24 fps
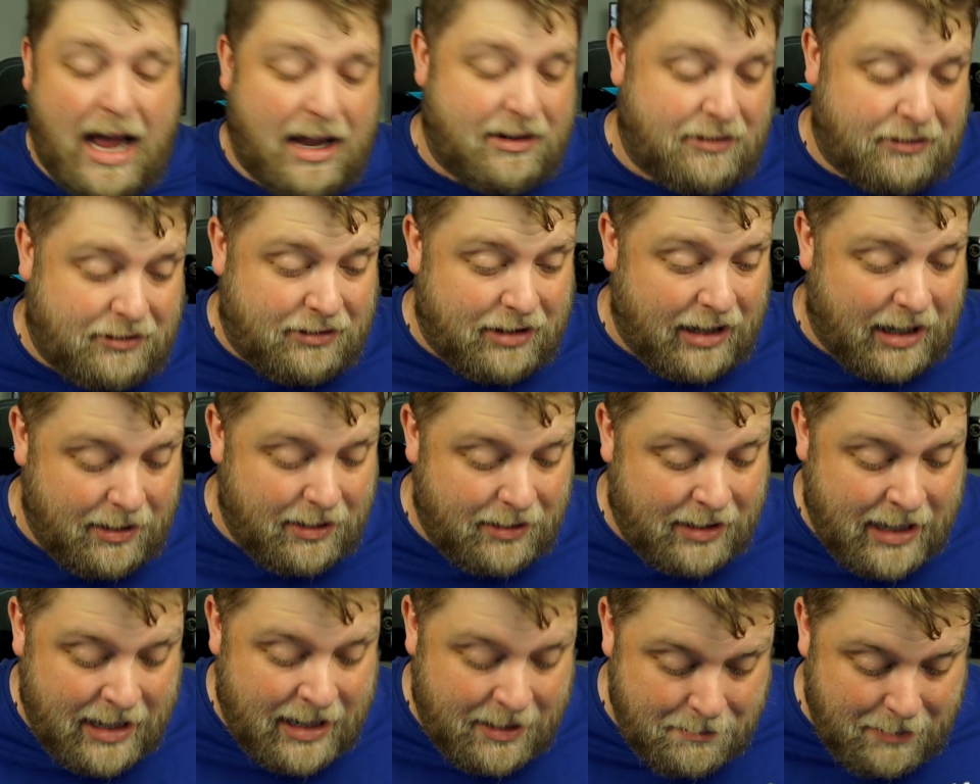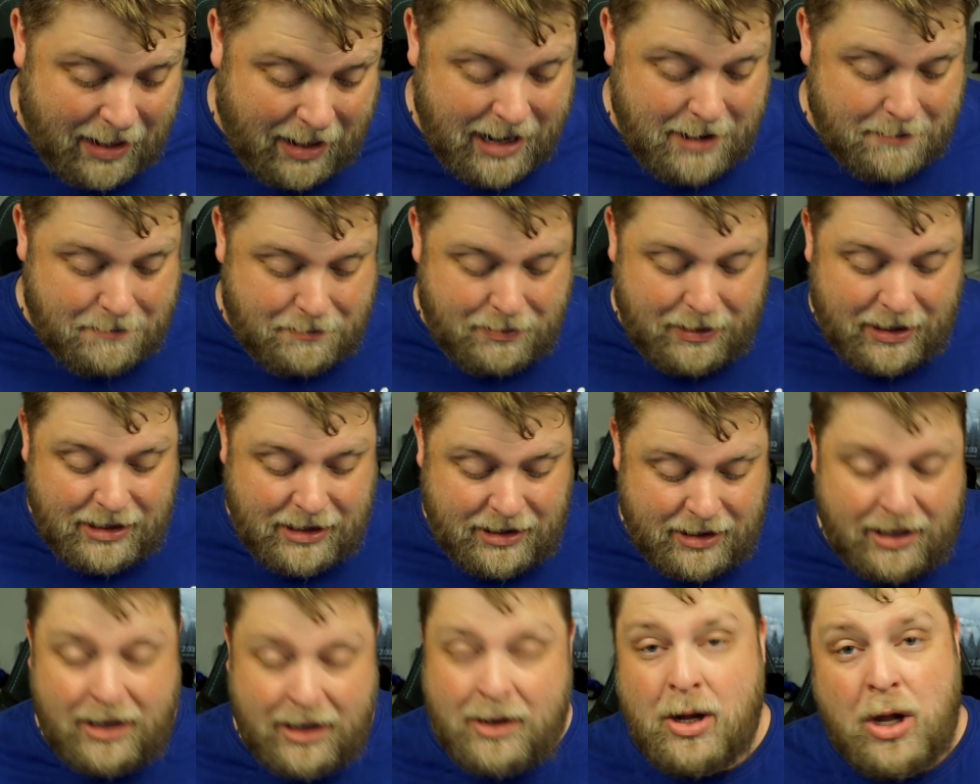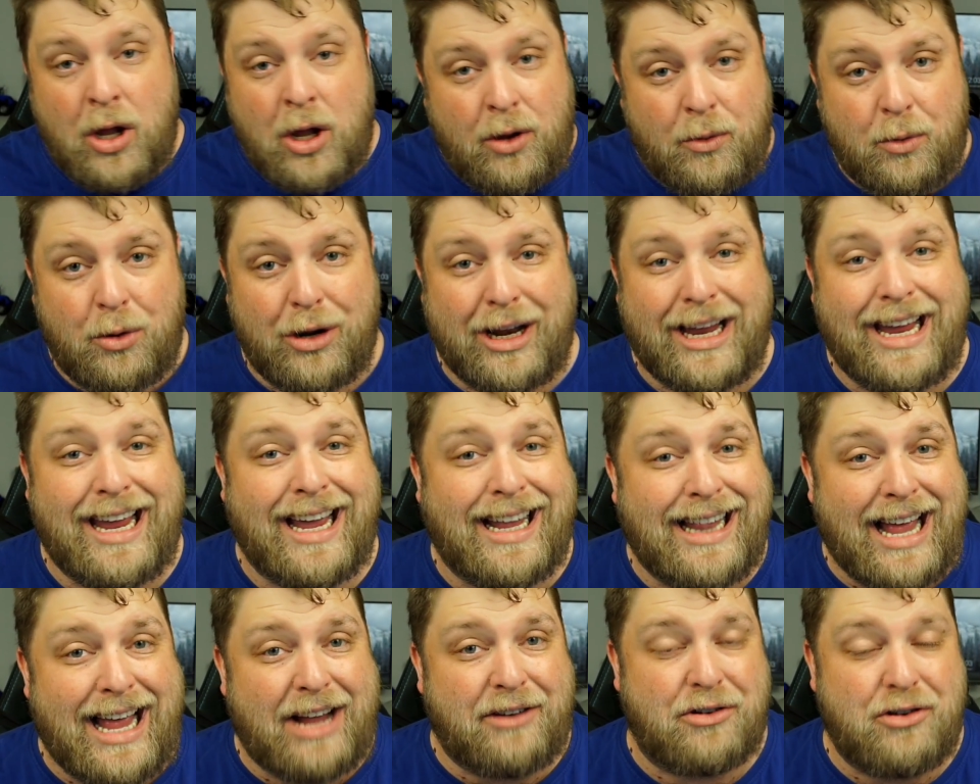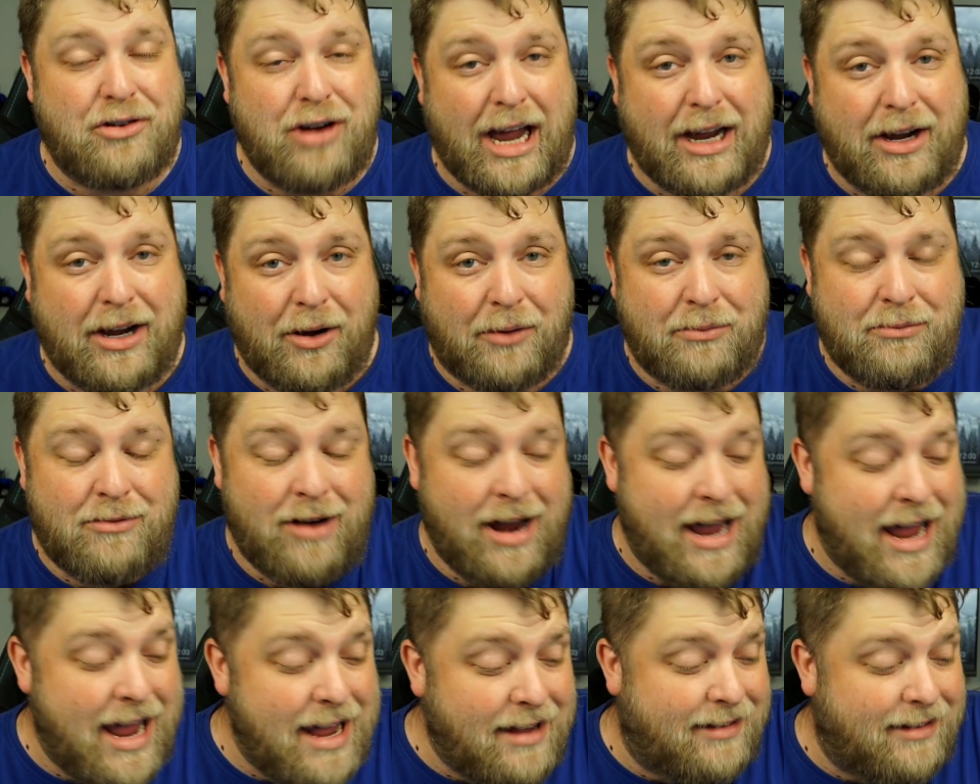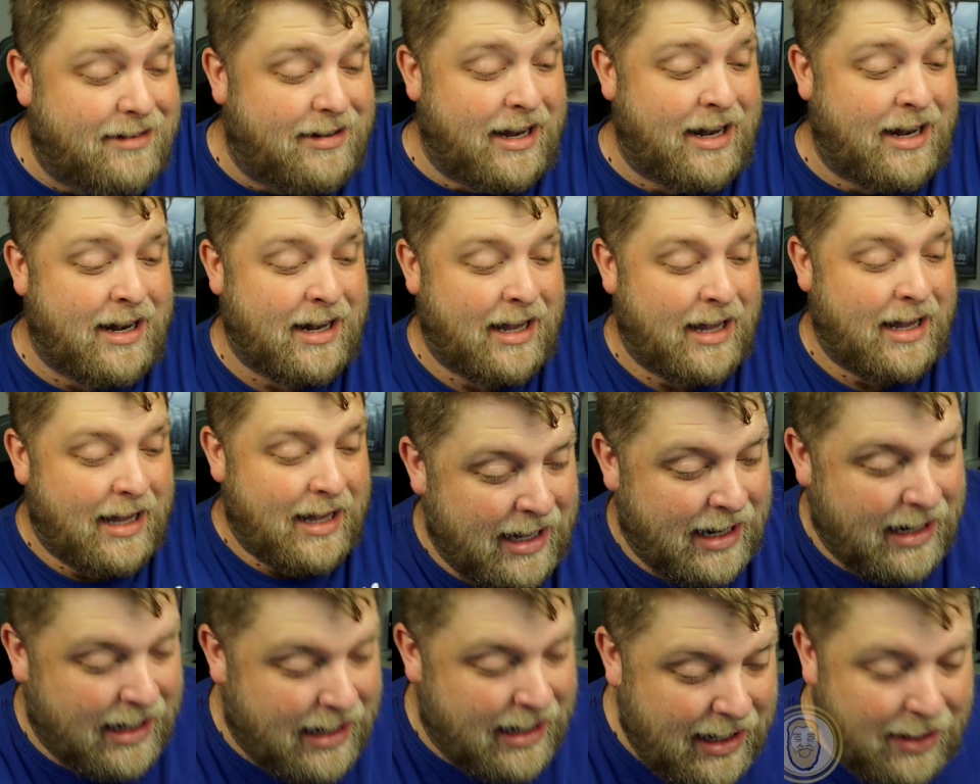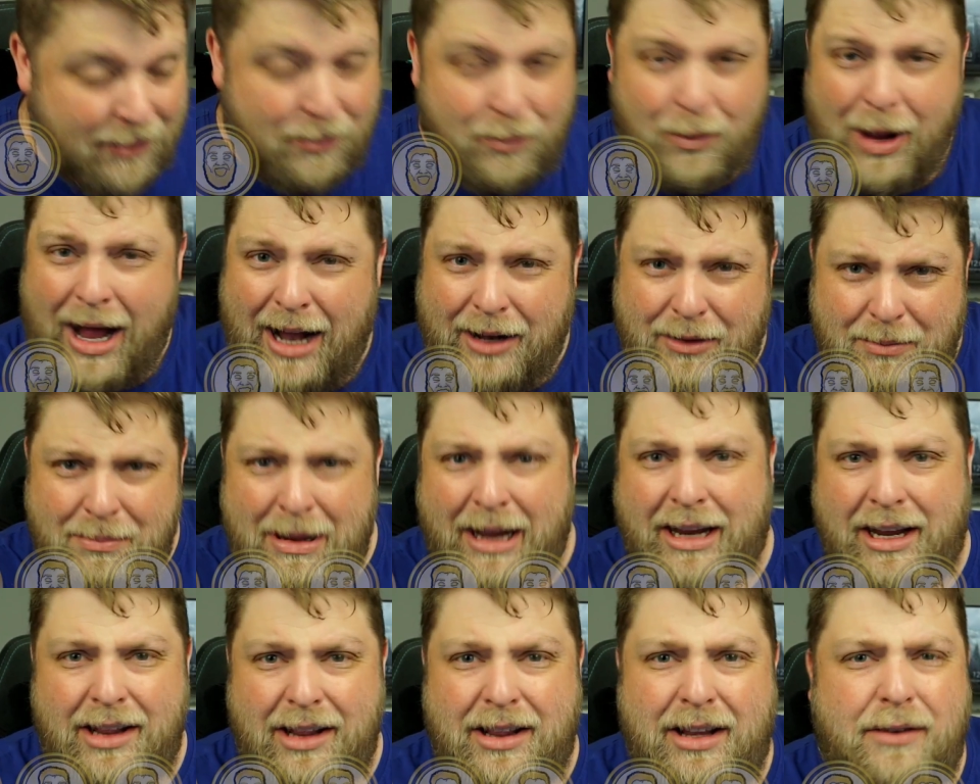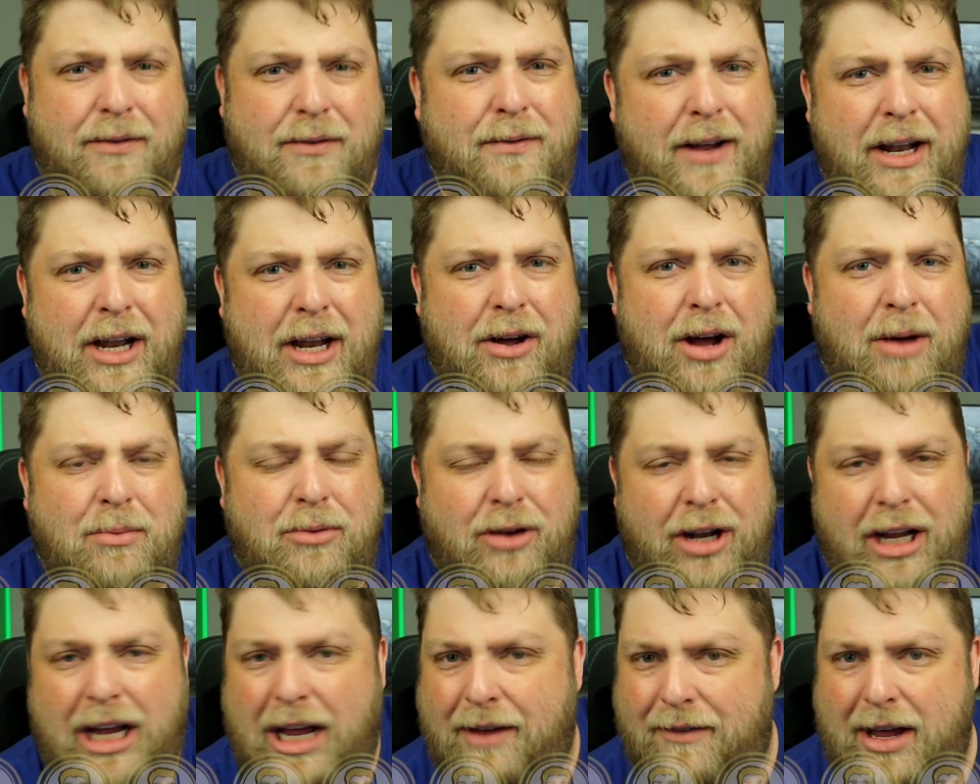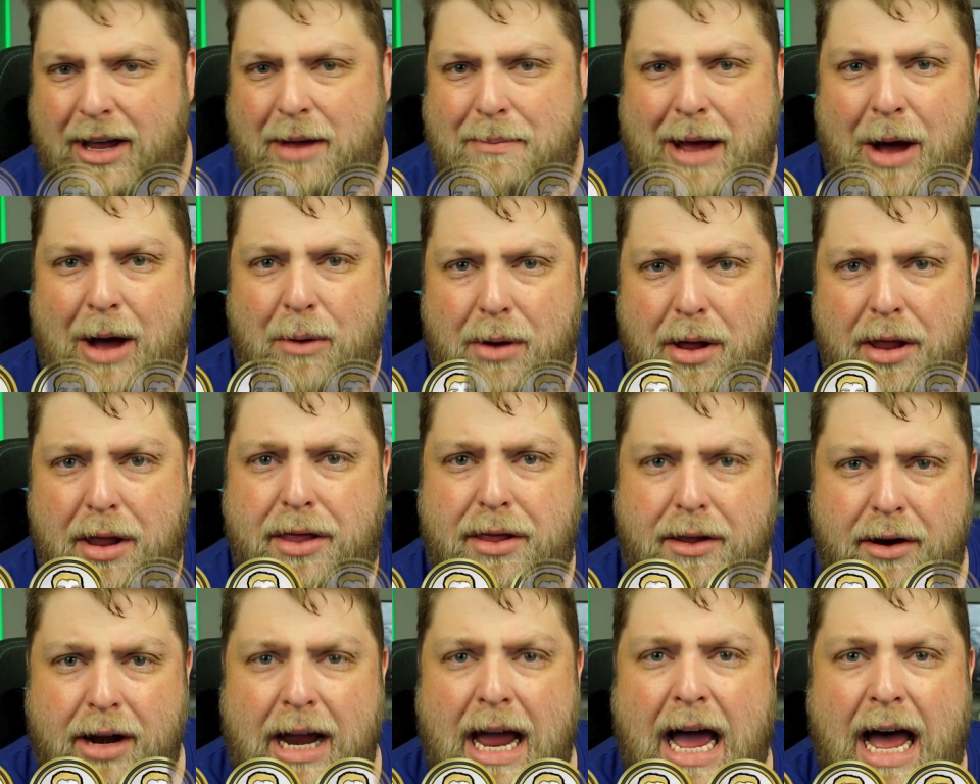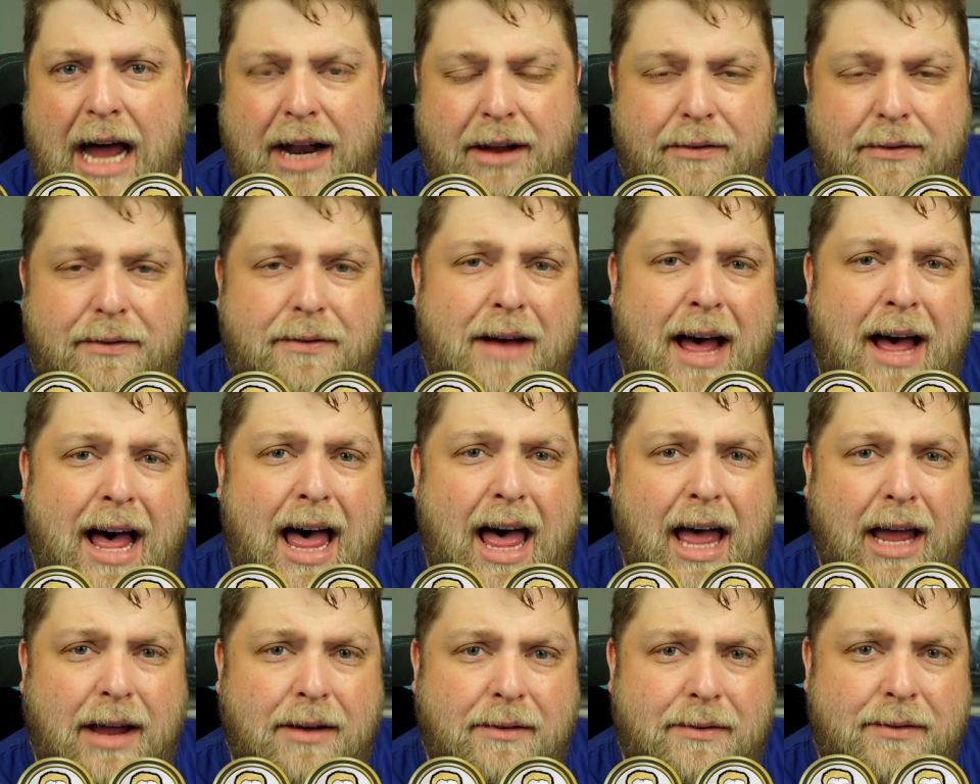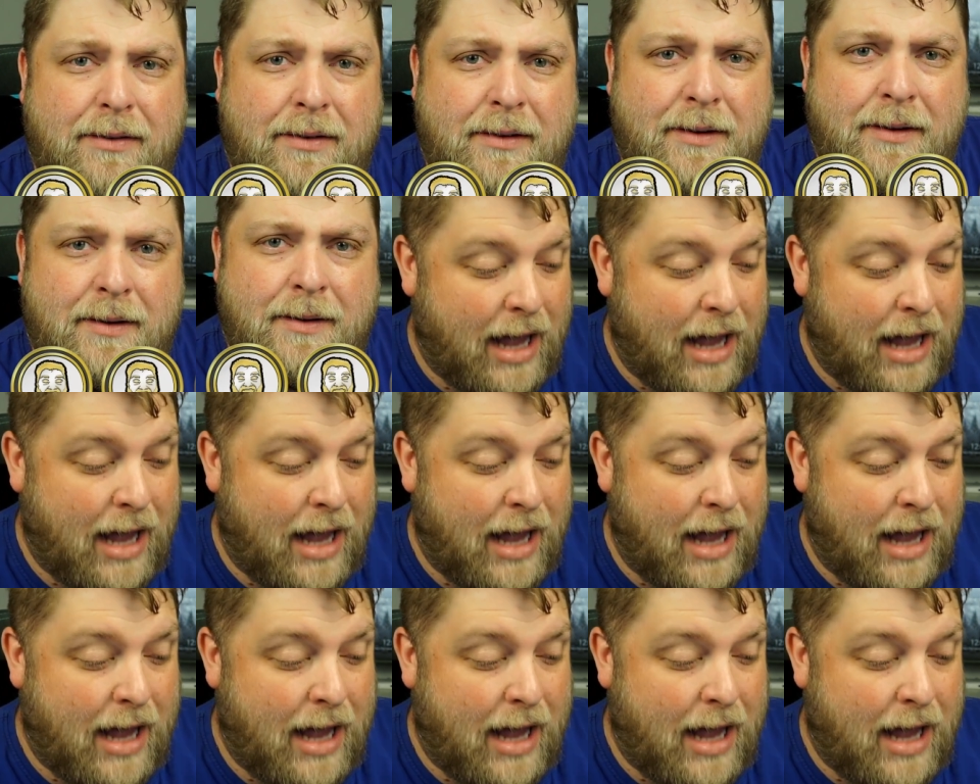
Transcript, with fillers: that's it. My opinion, we're going to get a Let's Crack On rating, and while making this video, I'm going to give it about a 3 out of 5.